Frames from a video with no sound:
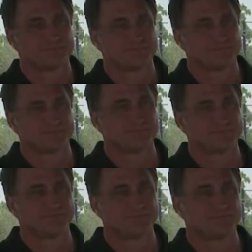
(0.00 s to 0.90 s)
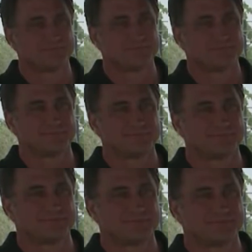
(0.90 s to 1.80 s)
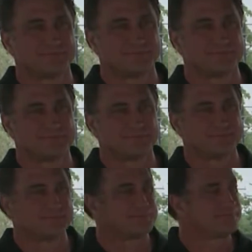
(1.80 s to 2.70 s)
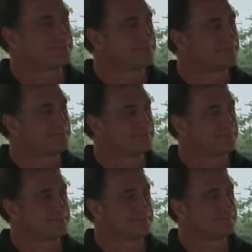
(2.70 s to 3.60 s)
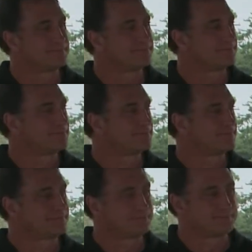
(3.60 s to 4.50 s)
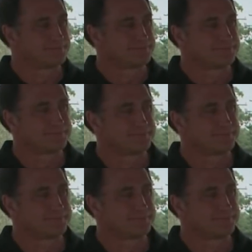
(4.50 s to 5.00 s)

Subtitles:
This person isn't speaking.